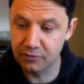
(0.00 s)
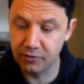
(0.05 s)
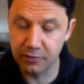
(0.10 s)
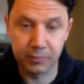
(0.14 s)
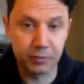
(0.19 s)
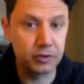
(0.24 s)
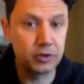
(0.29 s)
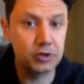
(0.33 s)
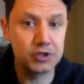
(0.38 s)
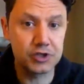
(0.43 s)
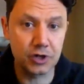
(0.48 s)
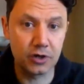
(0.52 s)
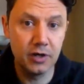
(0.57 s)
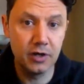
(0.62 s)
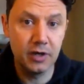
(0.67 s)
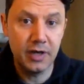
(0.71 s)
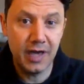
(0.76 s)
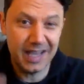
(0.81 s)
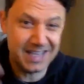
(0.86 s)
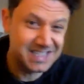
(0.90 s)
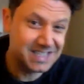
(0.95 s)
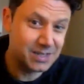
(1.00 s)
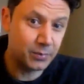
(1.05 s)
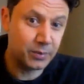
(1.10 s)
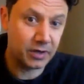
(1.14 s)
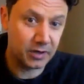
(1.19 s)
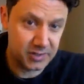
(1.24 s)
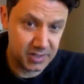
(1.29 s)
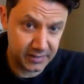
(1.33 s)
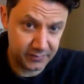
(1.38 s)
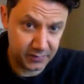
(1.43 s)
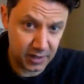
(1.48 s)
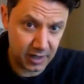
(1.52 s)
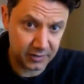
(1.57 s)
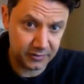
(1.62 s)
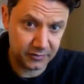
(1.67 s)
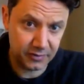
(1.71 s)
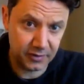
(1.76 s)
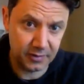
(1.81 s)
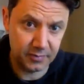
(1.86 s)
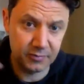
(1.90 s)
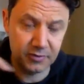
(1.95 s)
producer and see what else they've got
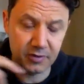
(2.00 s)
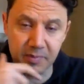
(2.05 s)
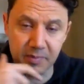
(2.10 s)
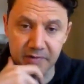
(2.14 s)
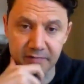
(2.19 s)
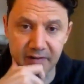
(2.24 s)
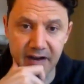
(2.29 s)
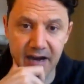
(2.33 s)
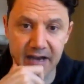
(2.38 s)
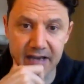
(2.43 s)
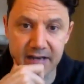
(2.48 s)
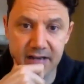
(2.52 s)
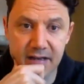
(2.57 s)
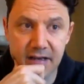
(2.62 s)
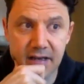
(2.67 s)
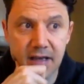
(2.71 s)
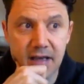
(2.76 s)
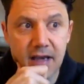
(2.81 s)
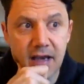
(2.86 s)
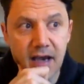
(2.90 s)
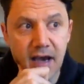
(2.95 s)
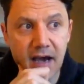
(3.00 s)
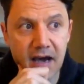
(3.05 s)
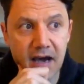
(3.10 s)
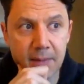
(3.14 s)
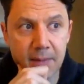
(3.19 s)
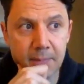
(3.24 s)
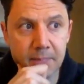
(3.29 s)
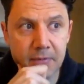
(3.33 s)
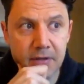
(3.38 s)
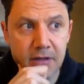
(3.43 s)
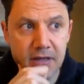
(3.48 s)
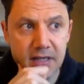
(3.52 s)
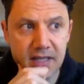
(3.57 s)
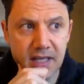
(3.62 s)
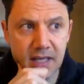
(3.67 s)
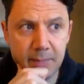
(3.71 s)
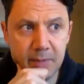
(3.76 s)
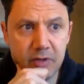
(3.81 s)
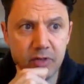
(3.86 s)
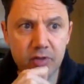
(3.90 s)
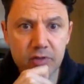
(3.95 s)
to provide.
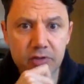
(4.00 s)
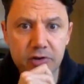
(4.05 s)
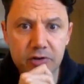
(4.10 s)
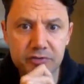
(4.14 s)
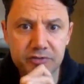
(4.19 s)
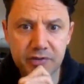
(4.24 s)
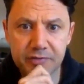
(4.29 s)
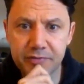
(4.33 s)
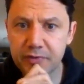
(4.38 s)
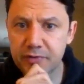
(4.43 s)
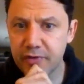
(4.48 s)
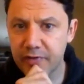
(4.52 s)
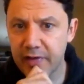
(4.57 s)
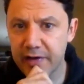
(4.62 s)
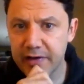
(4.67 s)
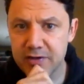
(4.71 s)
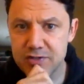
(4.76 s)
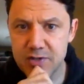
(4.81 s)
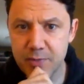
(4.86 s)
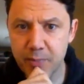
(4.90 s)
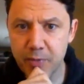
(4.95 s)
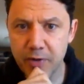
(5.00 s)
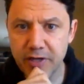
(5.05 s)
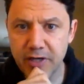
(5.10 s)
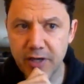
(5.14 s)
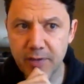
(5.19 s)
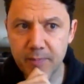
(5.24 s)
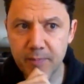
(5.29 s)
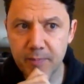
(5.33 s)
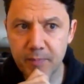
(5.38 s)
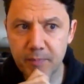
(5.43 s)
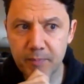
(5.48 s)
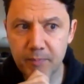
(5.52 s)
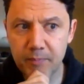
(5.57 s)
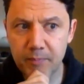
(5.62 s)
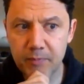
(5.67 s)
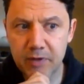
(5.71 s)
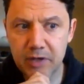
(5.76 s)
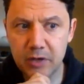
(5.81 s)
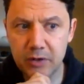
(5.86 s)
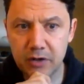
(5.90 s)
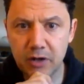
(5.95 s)
Gaming is a little different than that, because you're bringing,
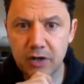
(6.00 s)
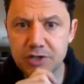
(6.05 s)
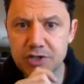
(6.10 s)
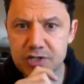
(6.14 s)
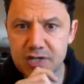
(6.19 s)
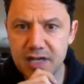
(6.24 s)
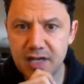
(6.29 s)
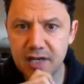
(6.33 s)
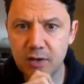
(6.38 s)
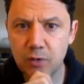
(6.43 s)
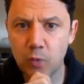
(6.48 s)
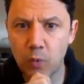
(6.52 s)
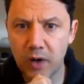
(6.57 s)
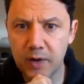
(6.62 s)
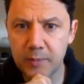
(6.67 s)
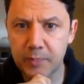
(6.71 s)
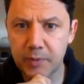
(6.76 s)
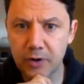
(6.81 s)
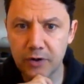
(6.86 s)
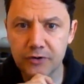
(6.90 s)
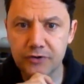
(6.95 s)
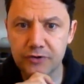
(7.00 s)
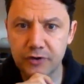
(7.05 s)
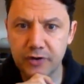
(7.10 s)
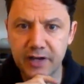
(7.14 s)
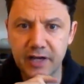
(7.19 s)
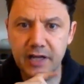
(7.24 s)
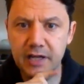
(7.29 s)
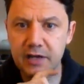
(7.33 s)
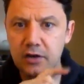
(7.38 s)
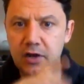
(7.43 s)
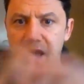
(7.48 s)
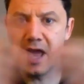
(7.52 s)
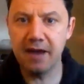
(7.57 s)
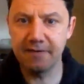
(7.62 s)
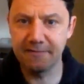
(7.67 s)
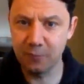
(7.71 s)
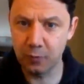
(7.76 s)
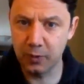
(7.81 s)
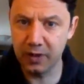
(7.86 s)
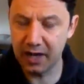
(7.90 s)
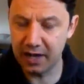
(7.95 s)
you know, you're not just hitting one person, you're hitting
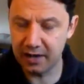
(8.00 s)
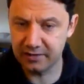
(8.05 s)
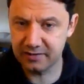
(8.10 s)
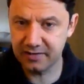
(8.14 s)
everyone at a